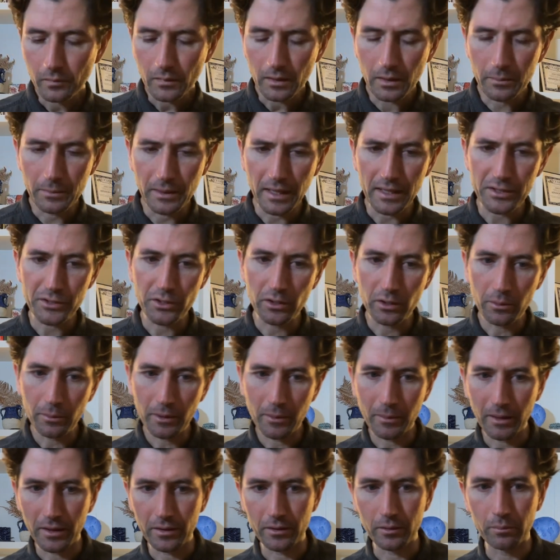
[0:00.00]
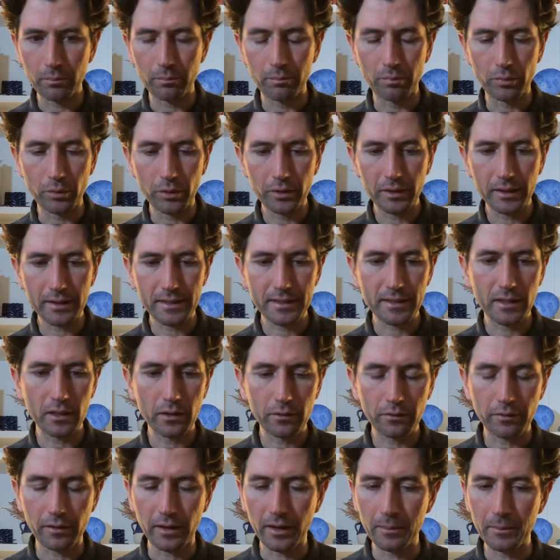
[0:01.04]
But yeah, so a little bit about the brewery
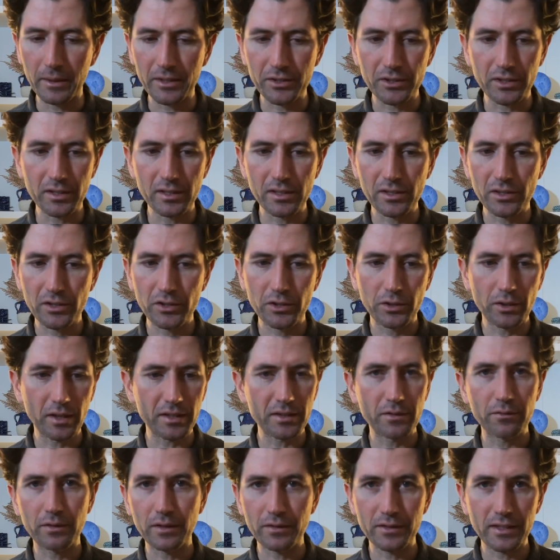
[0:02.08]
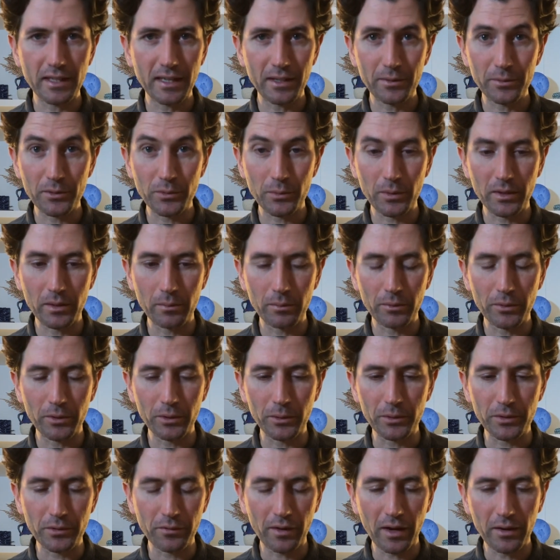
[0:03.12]
itself. I mentioned 2015 was when the brewery
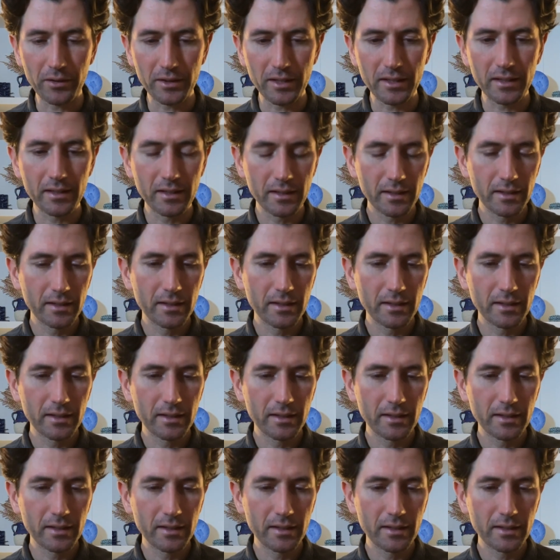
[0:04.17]
was founded.